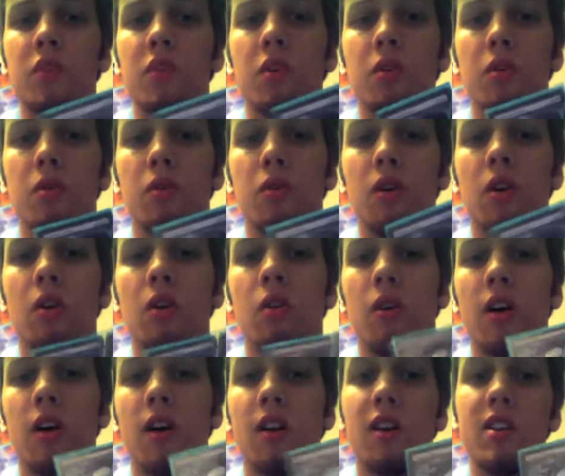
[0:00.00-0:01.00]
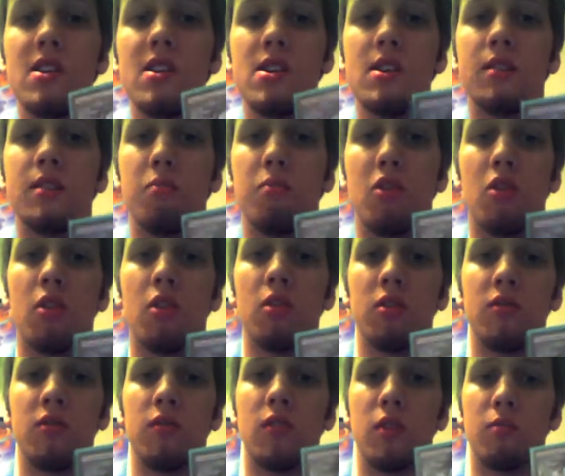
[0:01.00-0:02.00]
So, oh, and it eats
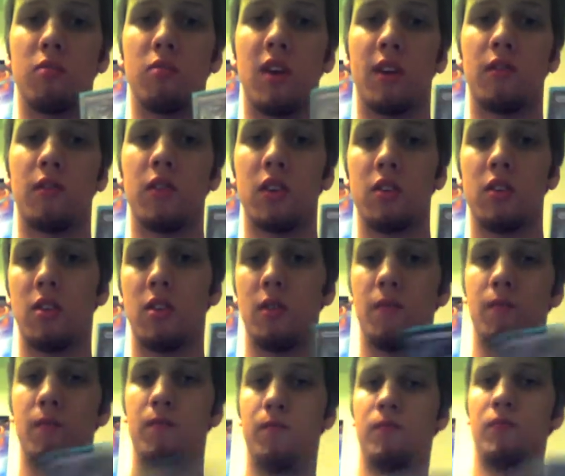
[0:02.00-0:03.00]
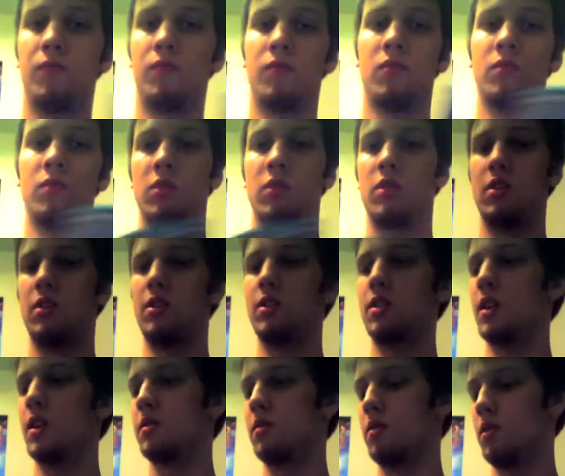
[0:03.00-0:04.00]
Boros for breakfast. So
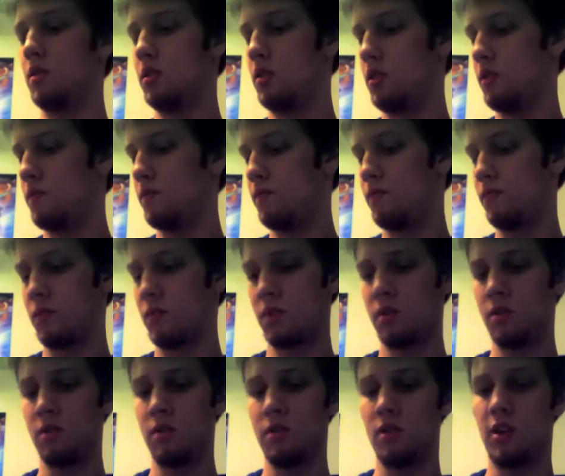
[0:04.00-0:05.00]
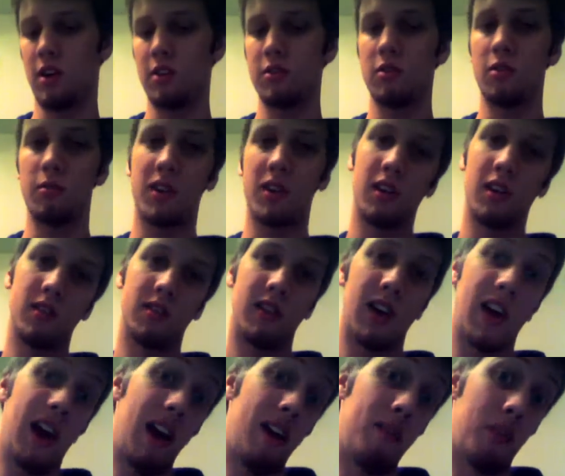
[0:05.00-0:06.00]
these guys are in there. Also because
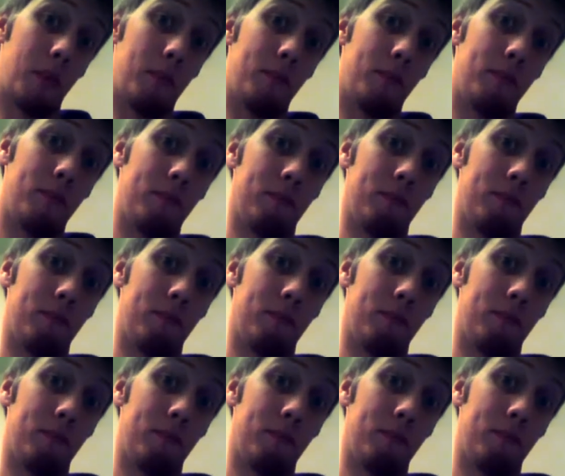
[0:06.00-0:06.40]
I have them.